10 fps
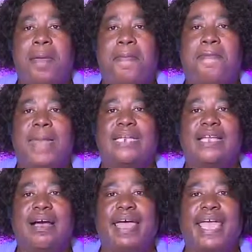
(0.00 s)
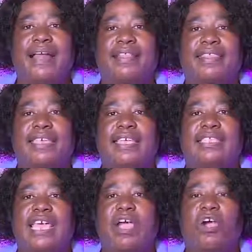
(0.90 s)
Mental health
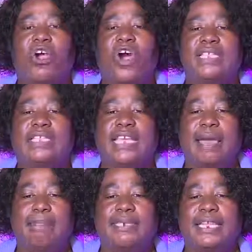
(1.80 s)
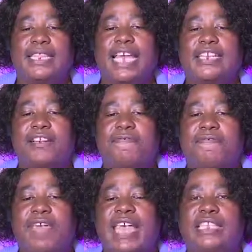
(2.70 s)
is a concept that
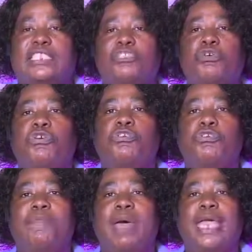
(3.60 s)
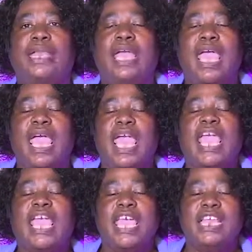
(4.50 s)
refers to human
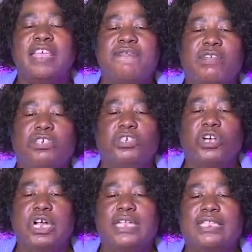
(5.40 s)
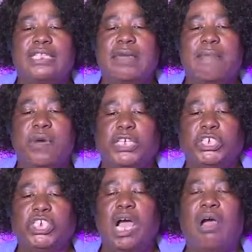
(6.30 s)
individuals'
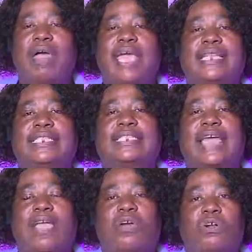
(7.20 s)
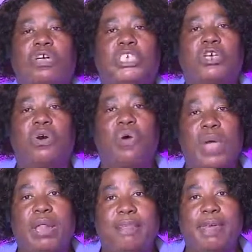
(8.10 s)
emotional and psychological
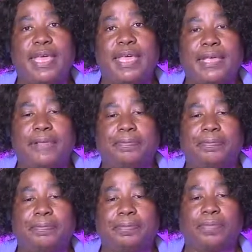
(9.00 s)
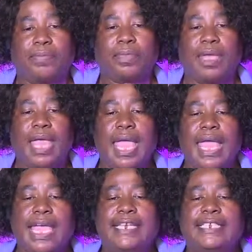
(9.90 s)
well-being.
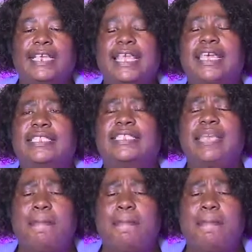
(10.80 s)
It is the